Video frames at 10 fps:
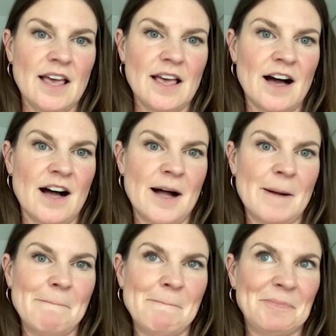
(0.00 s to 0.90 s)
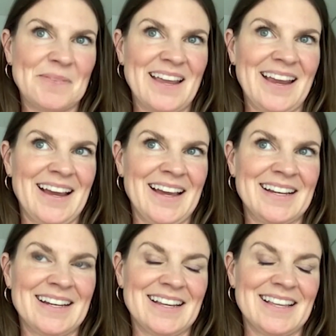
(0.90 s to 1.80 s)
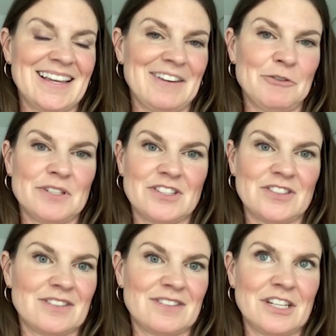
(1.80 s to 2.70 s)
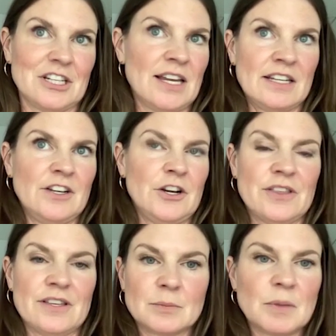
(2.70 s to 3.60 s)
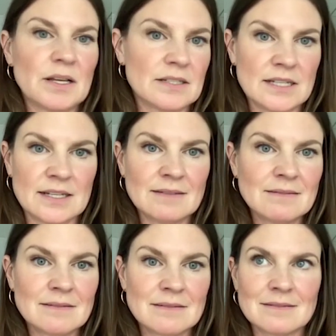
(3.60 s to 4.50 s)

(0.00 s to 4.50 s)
Um, and it was just, and you know, that's plugged in